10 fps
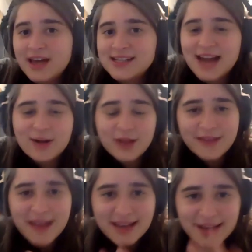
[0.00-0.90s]
because I don't
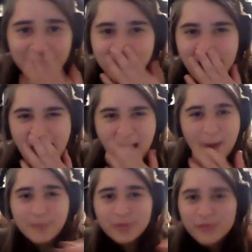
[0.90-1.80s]
like the idea of like
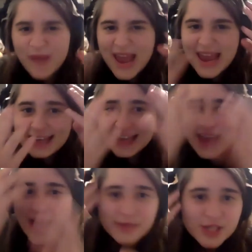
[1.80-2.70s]

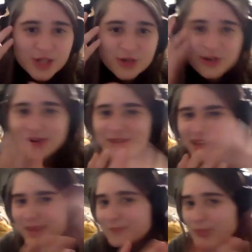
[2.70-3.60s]
brain chemistry
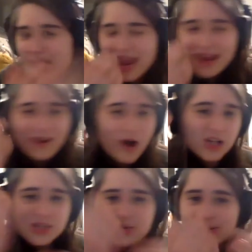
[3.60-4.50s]
or like brain
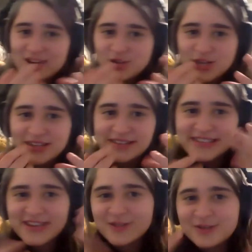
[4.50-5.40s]

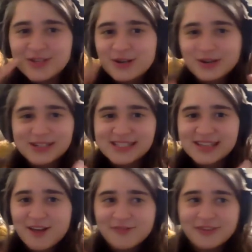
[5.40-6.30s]
alterations that you can do
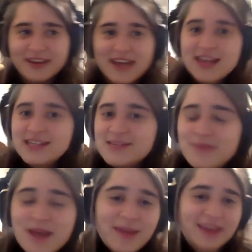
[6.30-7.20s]
yourself. Like
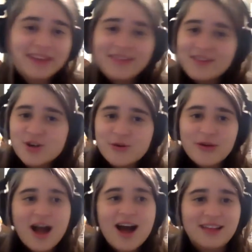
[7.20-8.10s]
to me, I'm like, let that
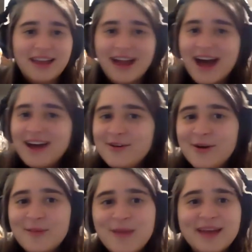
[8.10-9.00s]
shit rock. Like I
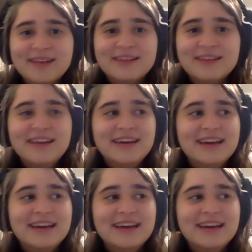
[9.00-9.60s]
don't know, man.